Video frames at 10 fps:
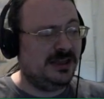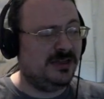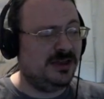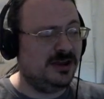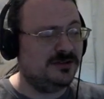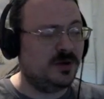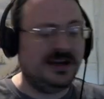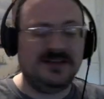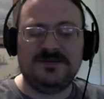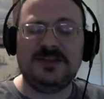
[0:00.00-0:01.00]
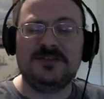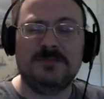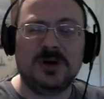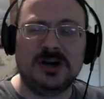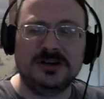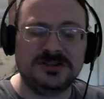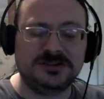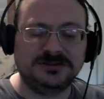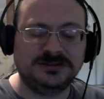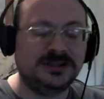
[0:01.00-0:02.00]
25th of March.
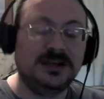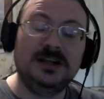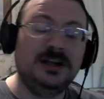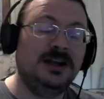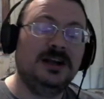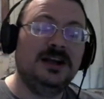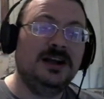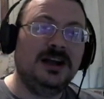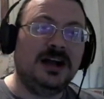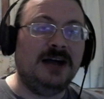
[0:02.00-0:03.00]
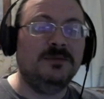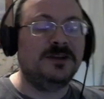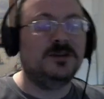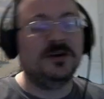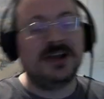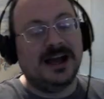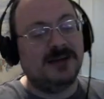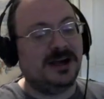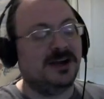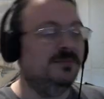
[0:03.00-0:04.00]
I'm, like, looking at
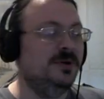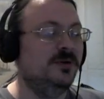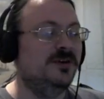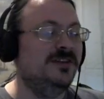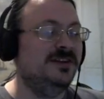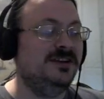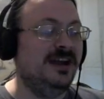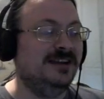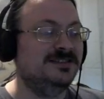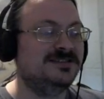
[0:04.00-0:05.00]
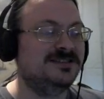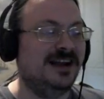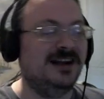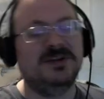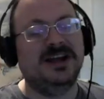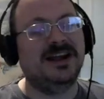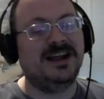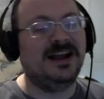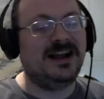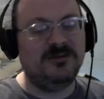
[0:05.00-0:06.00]
my computer at the dates, and I'm like,
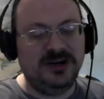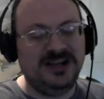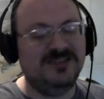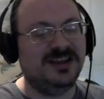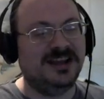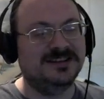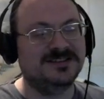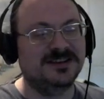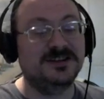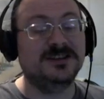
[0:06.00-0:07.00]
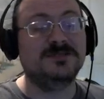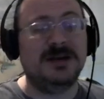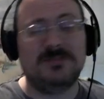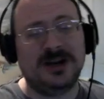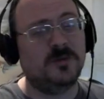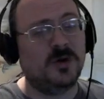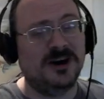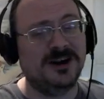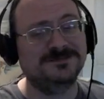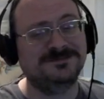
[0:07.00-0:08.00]
can I read these? Does my brain
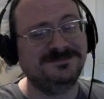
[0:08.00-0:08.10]
work?